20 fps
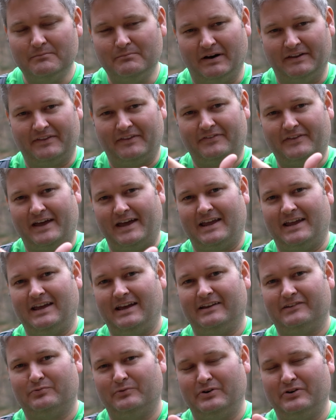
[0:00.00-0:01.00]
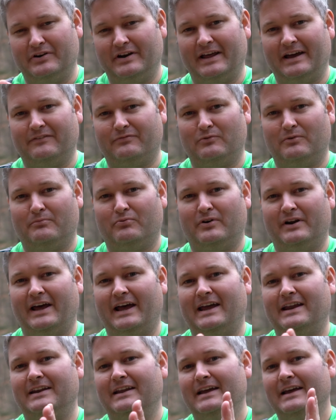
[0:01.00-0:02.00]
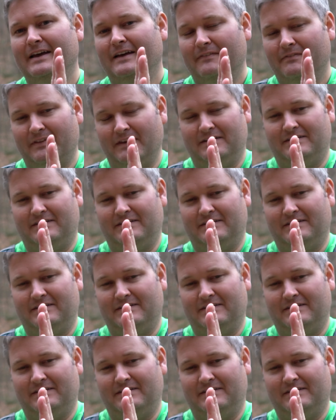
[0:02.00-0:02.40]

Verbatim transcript: but the thing is, when you're at f1.8,